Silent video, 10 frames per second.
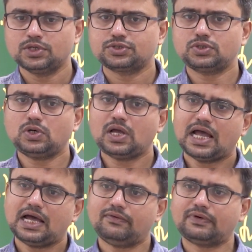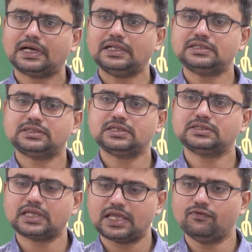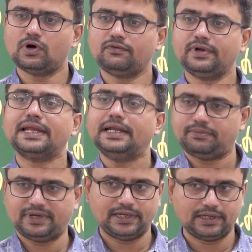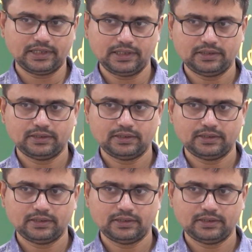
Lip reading: So have cultures evolved independently?